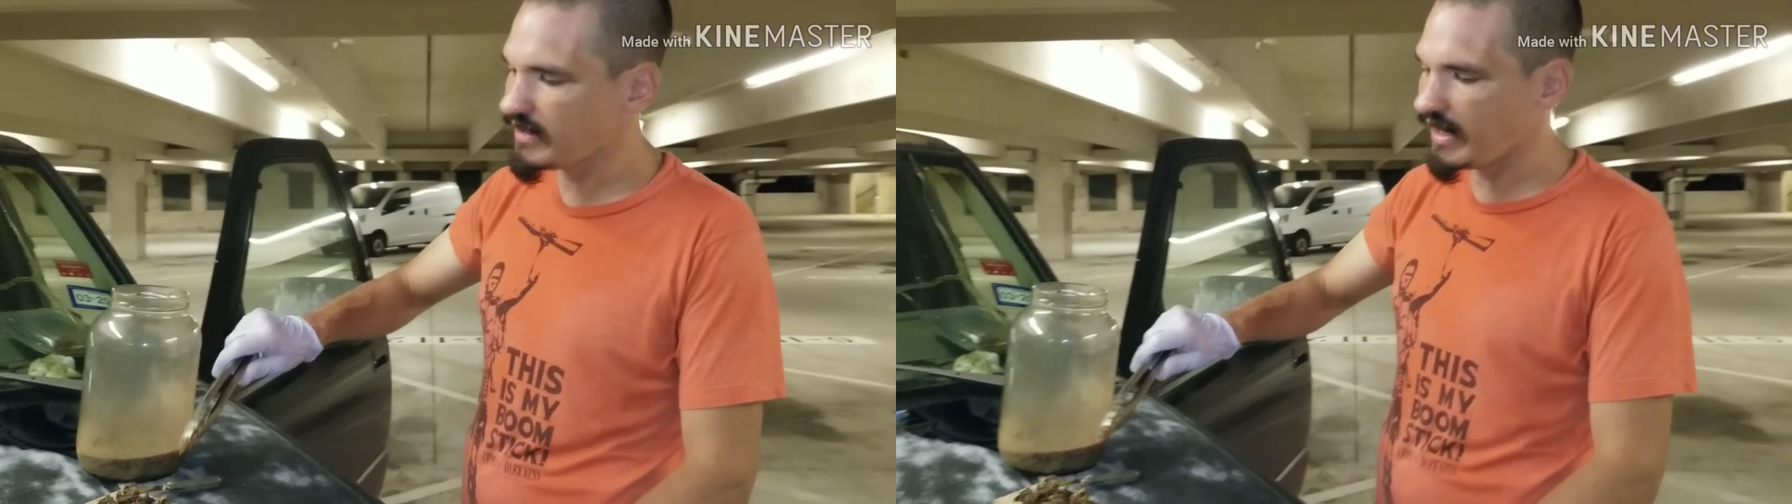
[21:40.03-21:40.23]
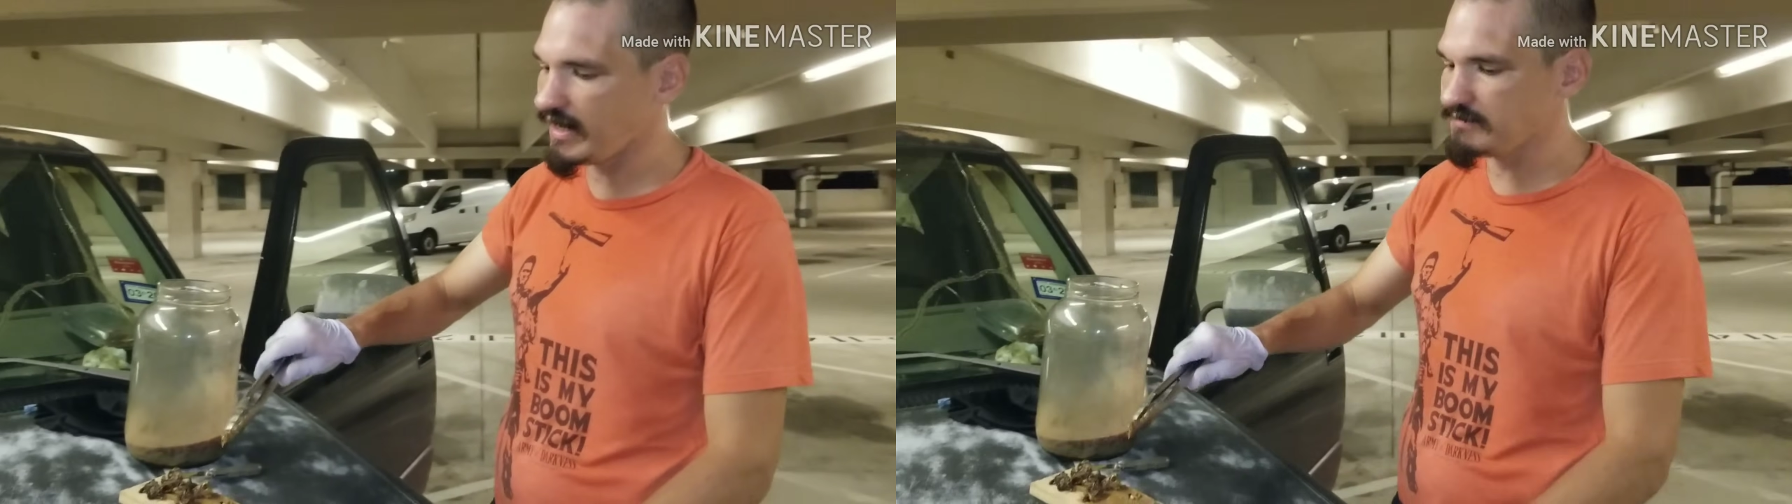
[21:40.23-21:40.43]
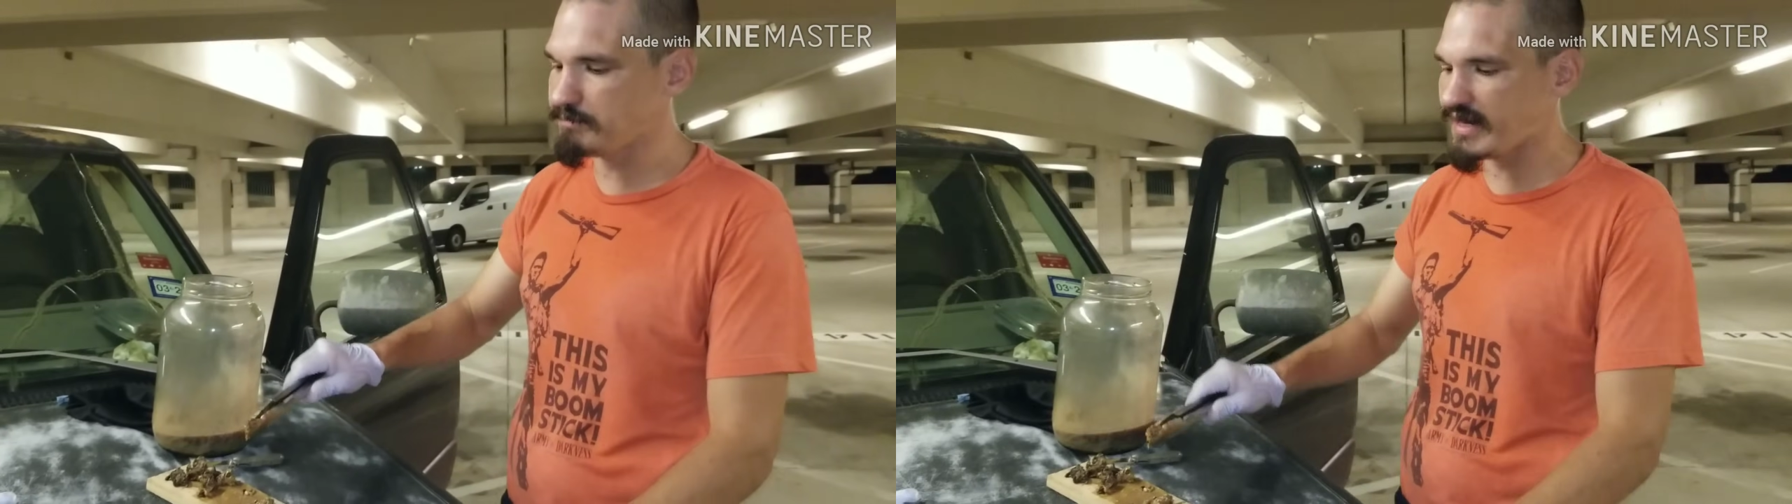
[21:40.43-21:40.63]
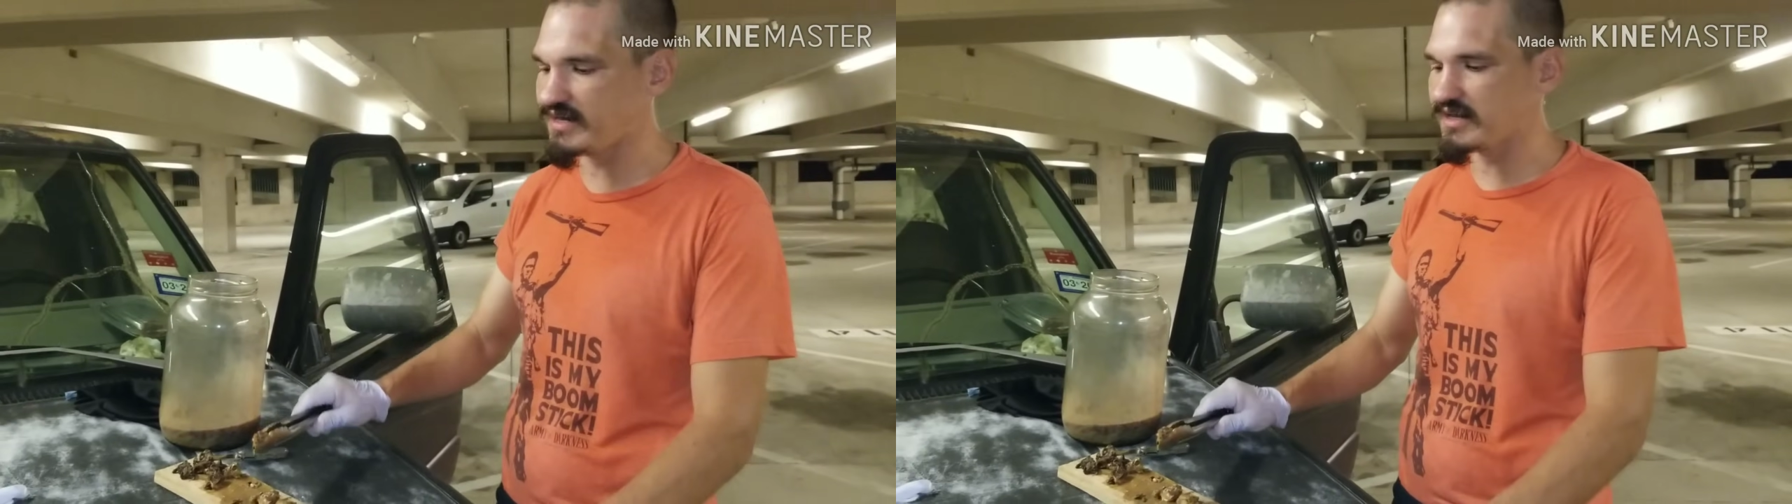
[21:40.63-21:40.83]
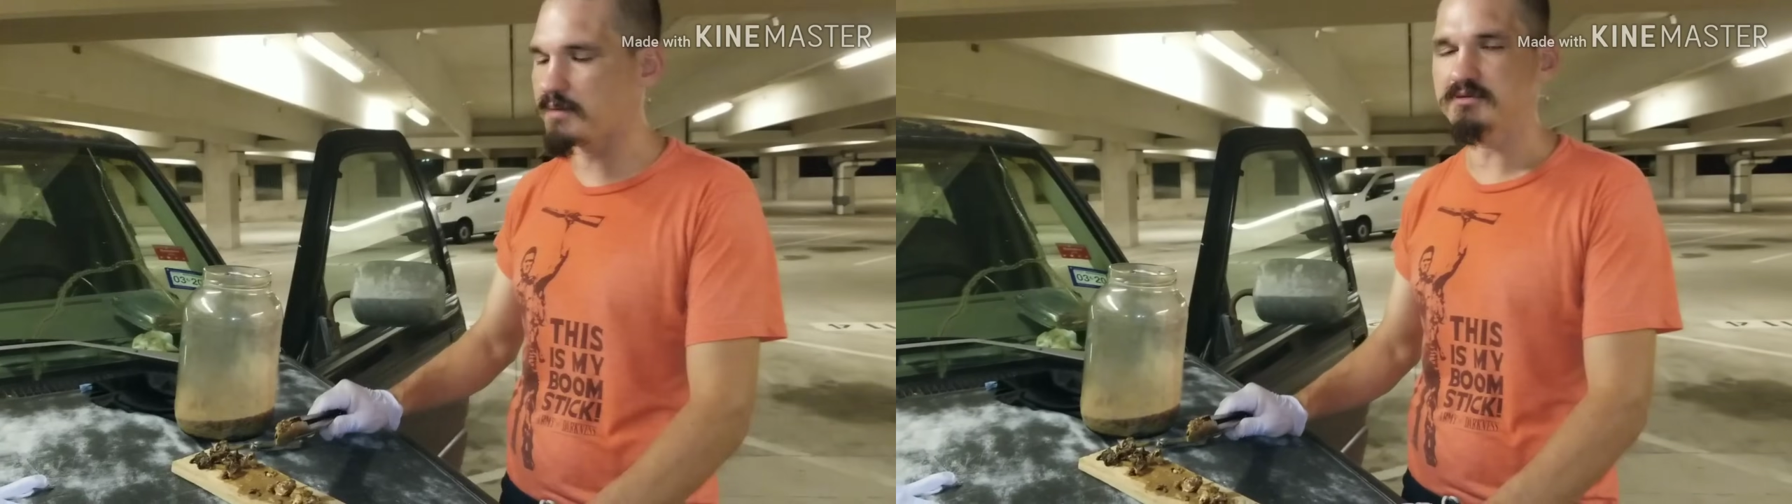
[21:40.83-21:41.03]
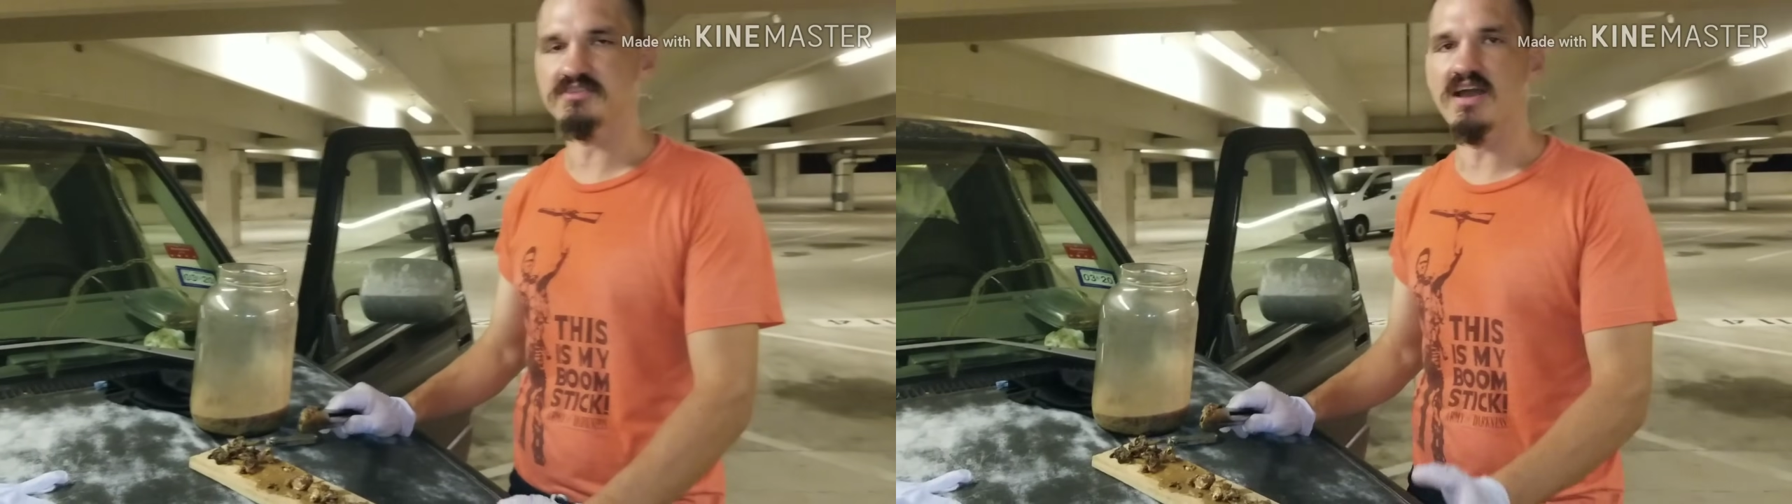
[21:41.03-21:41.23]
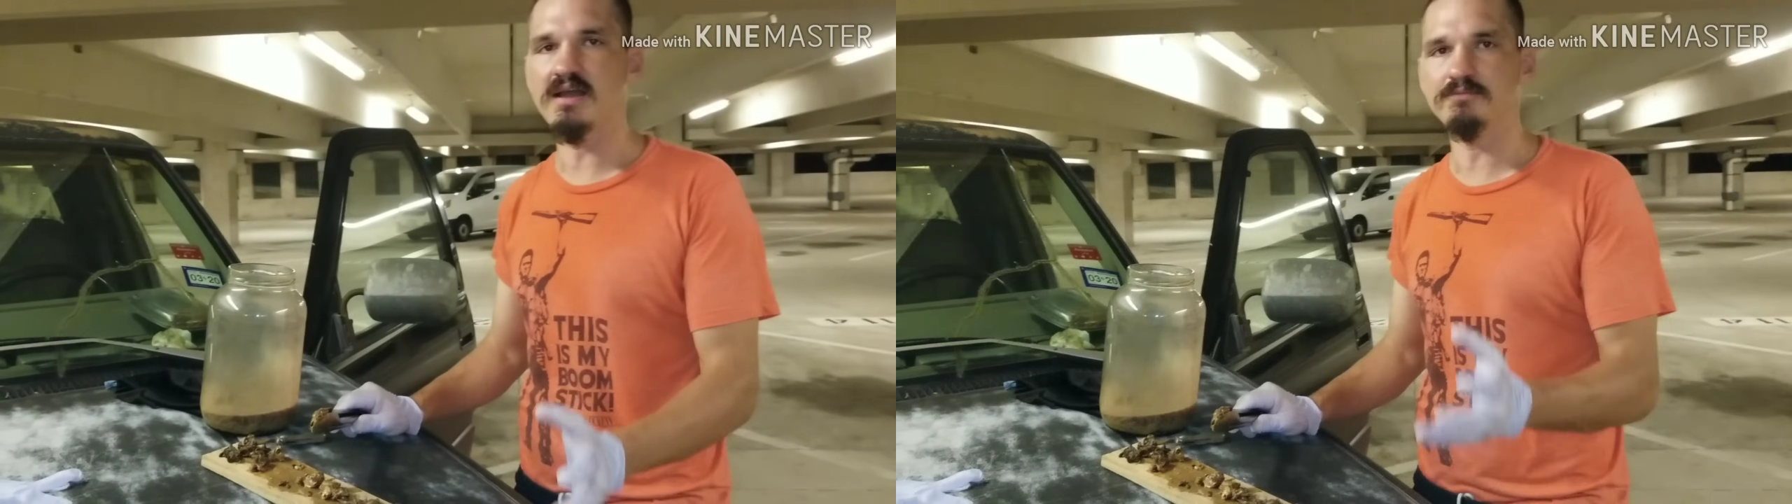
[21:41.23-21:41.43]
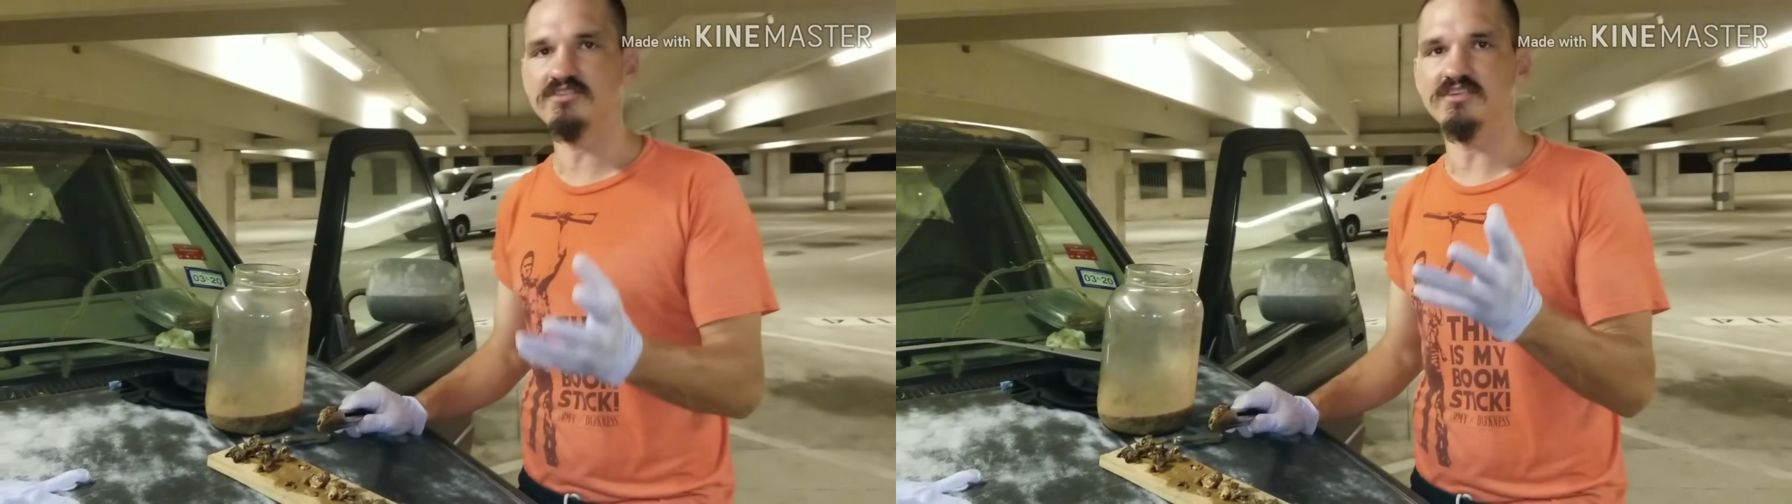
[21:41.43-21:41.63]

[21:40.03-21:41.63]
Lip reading: I bite it a couple times